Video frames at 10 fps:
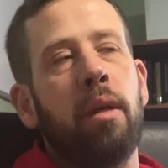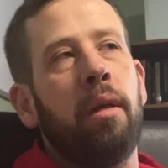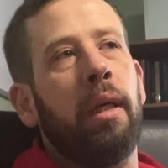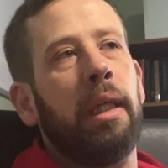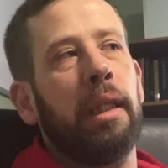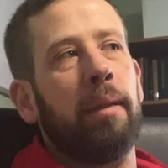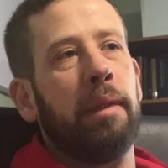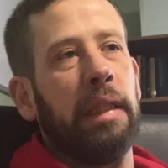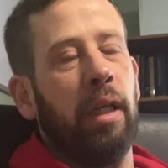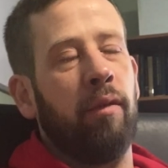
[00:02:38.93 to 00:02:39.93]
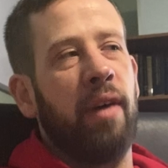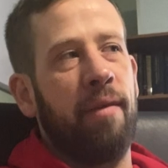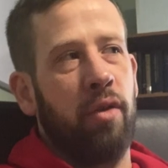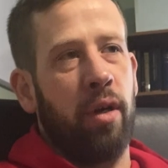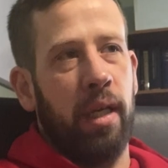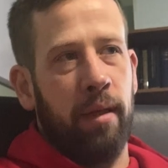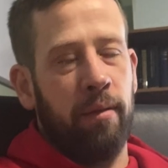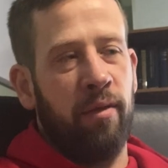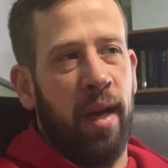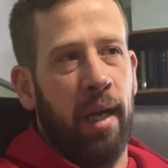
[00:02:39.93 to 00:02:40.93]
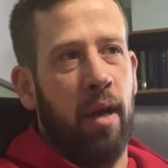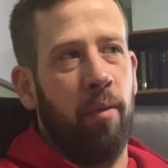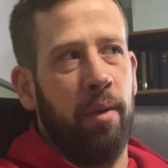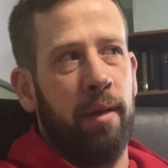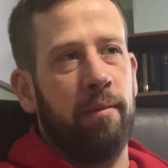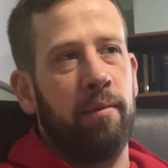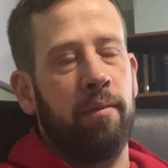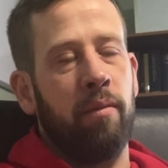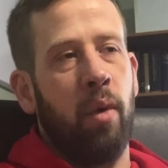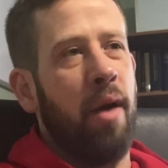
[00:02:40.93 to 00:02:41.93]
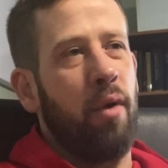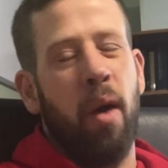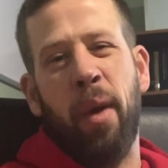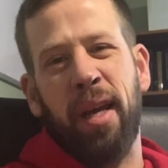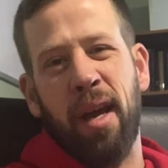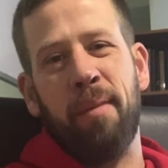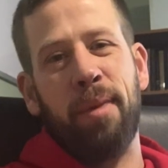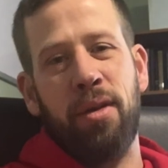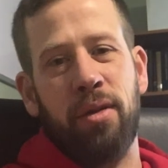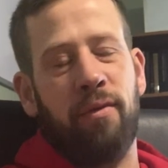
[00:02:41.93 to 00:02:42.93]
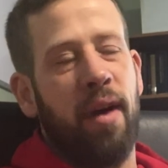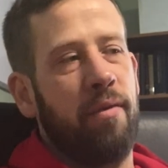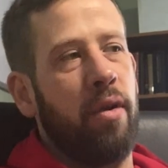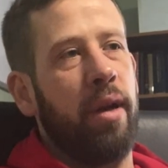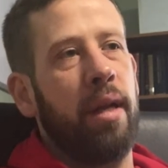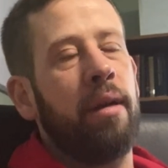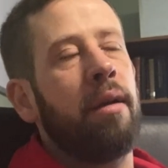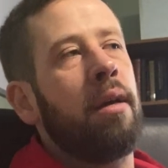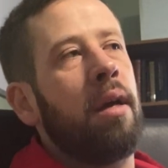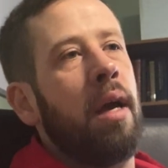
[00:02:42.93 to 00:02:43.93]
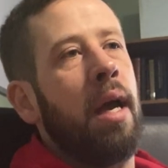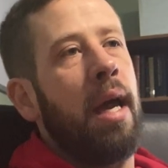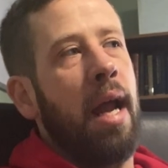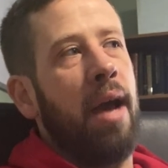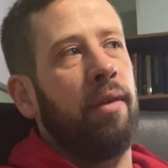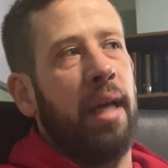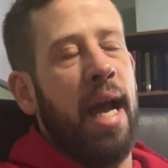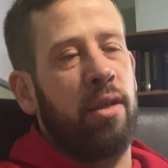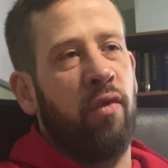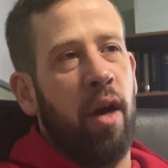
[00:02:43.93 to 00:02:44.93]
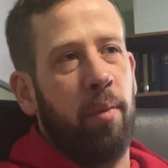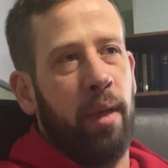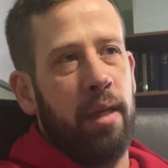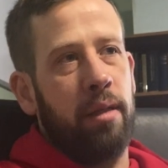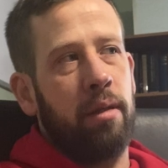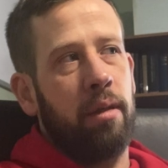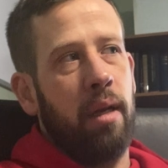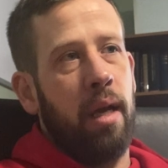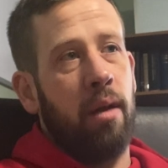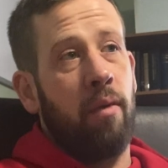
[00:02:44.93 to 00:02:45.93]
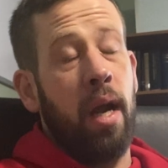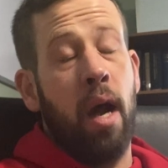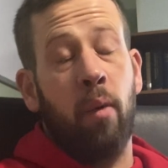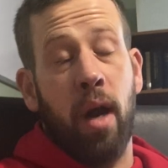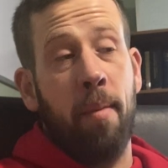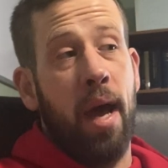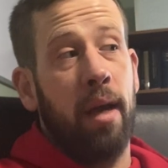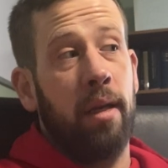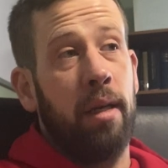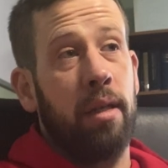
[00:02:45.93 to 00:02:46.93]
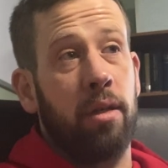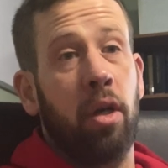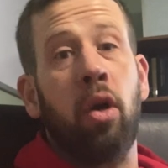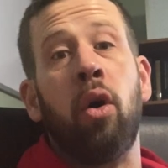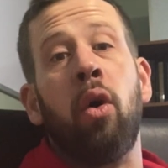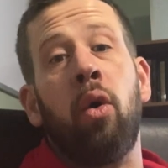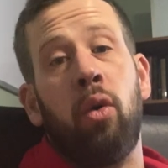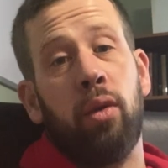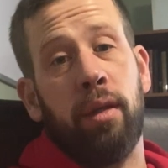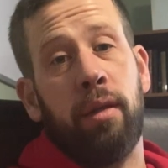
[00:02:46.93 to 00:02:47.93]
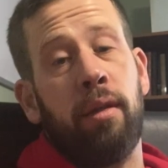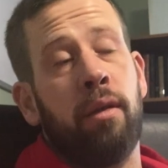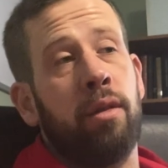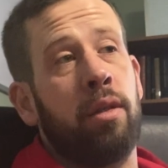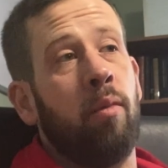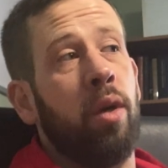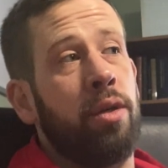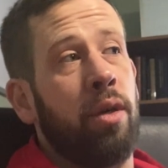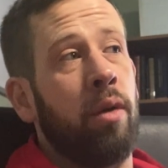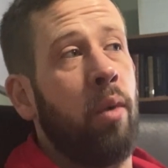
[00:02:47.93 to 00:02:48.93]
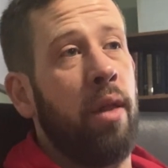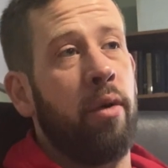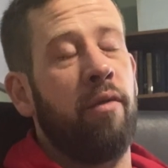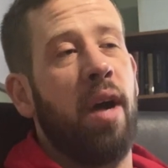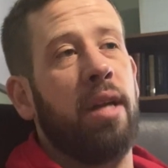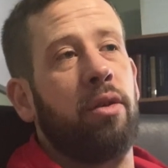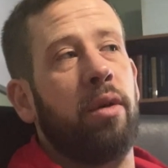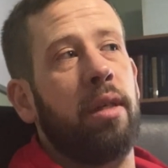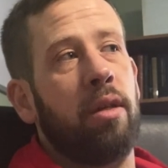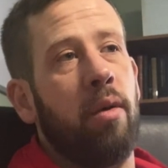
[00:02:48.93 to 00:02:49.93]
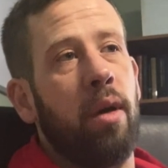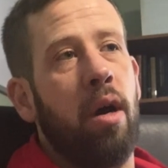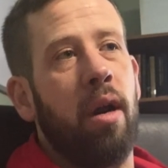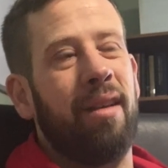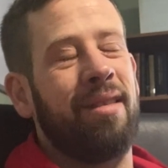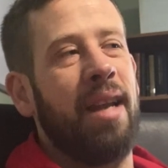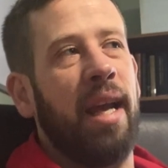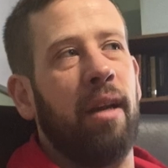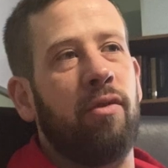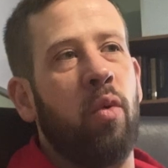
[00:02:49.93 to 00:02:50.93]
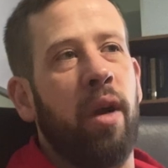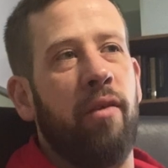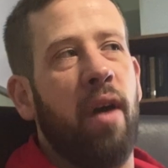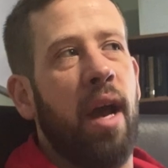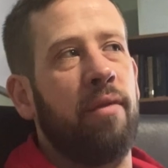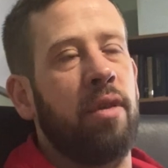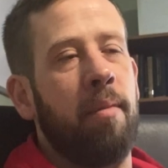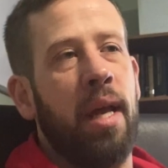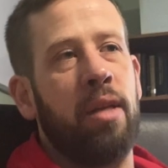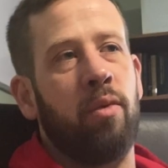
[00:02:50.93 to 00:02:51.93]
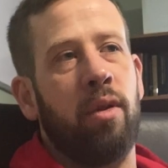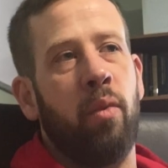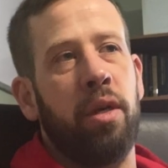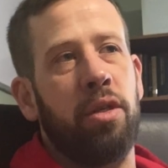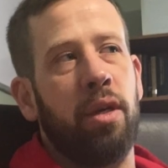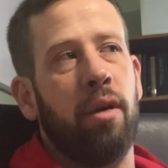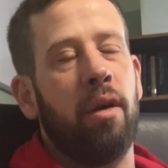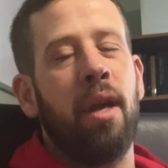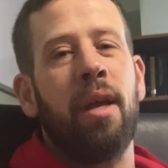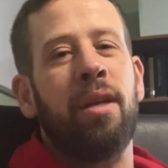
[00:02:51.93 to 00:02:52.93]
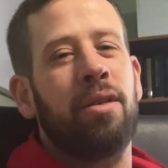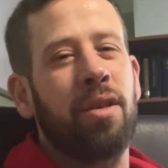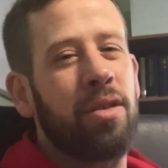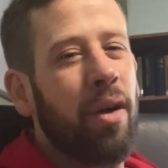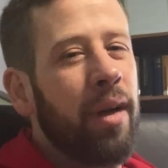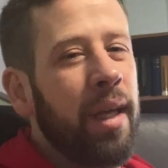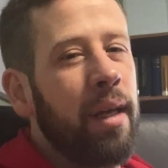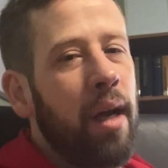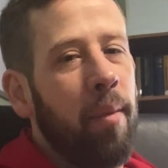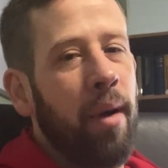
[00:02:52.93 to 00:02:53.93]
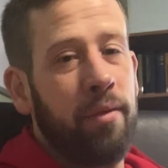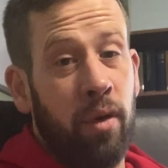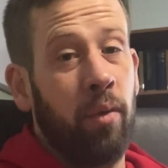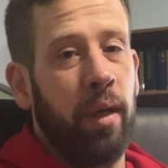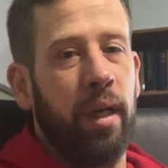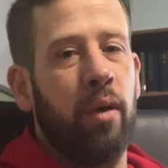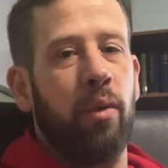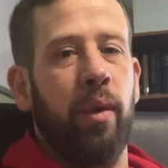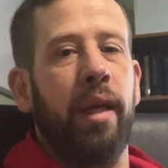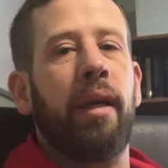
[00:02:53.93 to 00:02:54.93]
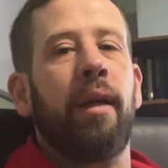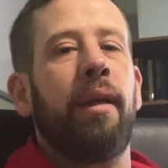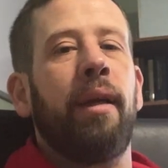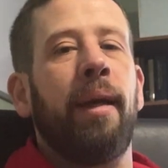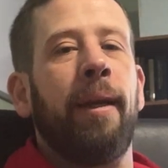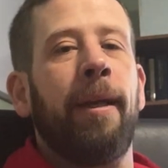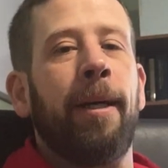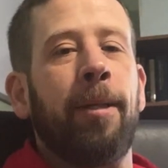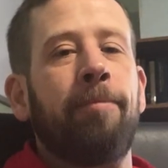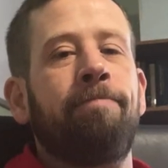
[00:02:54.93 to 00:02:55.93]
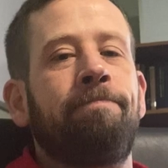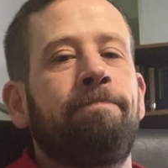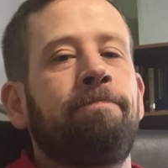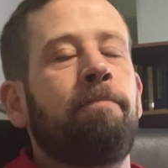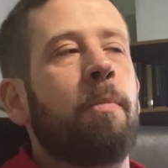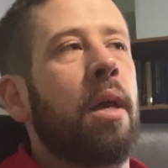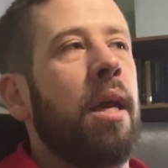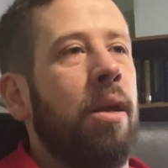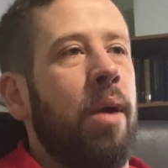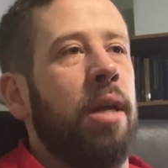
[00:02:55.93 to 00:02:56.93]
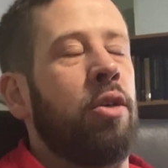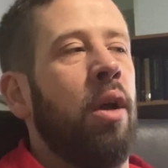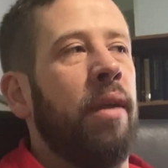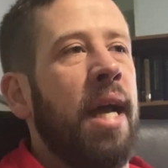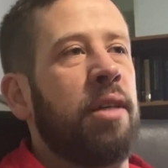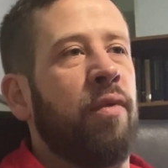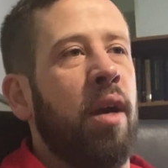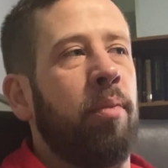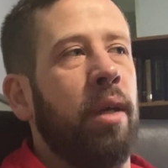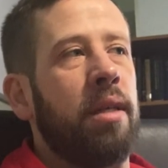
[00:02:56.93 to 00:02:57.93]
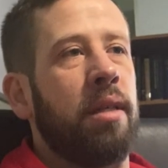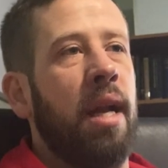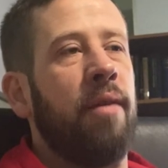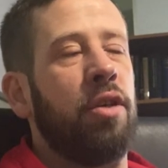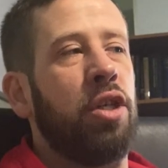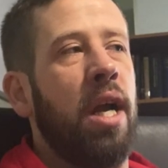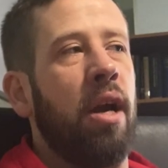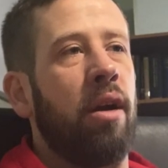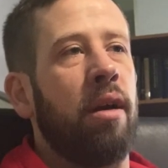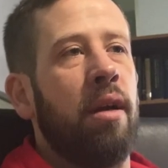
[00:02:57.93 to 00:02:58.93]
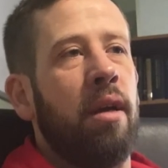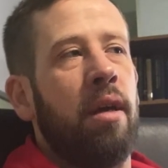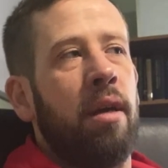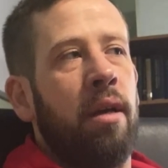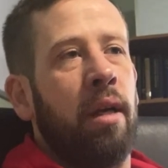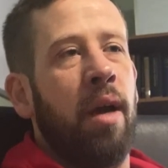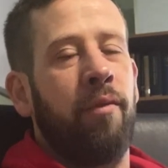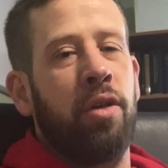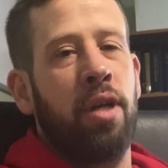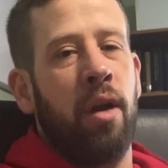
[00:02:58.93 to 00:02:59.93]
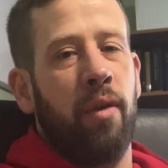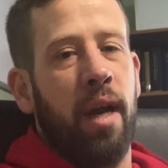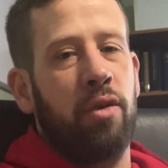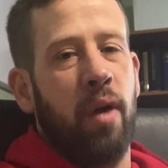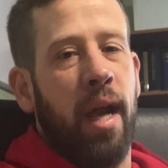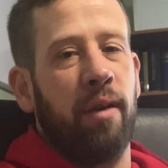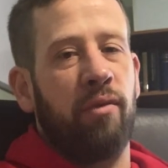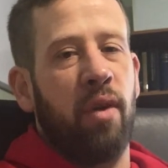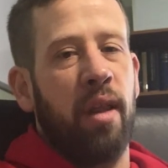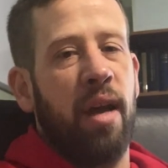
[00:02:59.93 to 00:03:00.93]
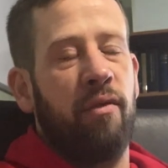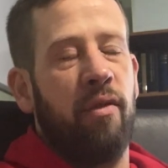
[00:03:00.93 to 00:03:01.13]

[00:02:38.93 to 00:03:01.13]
5:30, if I can help it, whenever I wake up, but usually 5:30. And I have a gas fireplace. And right now where I'm at, it is cold. There's some winter weather advisories going on. It's negative 25 some days with the wind chill. It's just starting to heat up after a really cold week. And anyway, I turn on the gas fireplace, and I have a chair, comfy chair that I drag in front of that